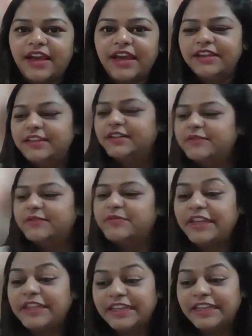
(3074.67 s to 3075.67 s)
And
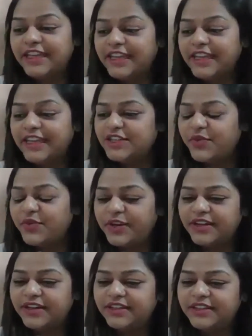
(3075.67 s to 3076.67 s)
I really
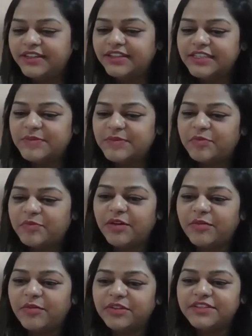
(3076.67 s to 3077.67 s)
enjoyed reading this
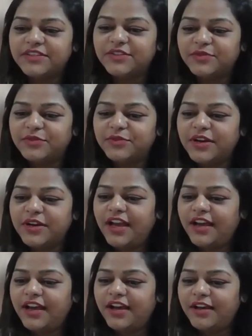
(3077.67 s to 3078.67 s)
paper, Aman.
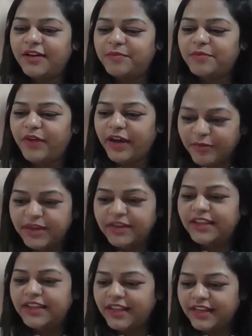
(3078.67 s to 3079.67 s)
So
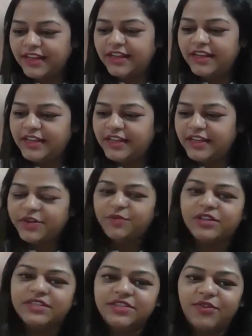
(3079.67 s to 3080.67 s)
one part that I really
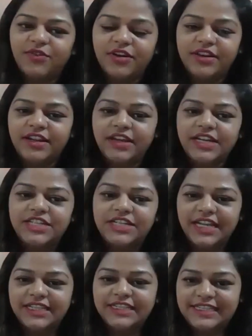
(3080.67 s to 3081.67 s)
enjoyed was your
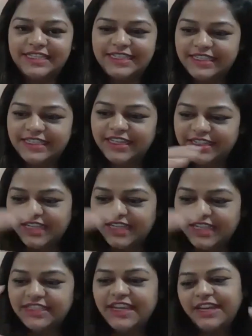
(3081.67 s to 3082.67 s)

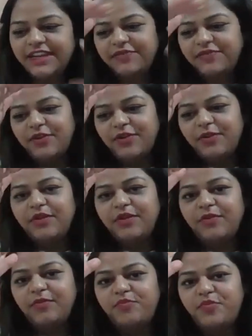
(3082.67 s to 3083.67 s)
transcending
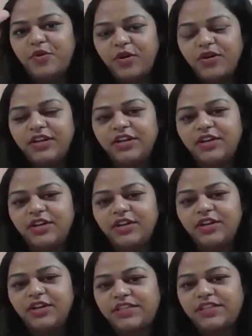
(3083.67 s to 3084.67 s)
from
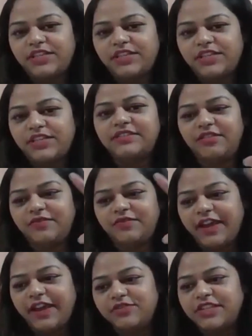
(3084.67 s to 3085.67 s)
broader
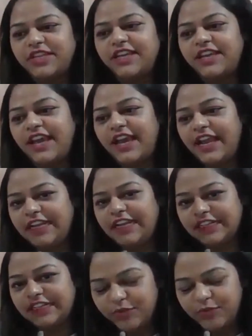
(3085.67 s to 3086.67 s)
questions of
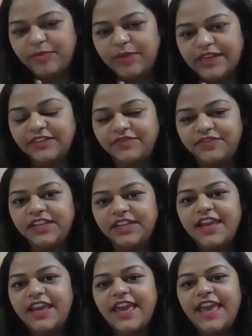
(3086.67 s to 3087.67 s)
IOJ and global
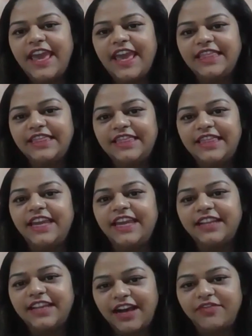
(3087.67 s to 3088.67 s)
battlefield,
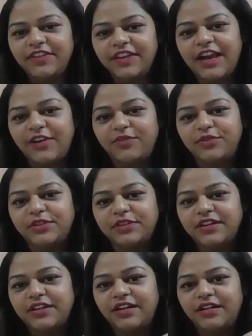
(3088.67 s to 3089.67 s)
and then
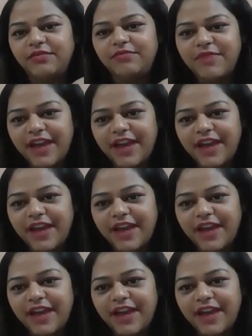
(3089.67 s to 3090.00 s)
carving out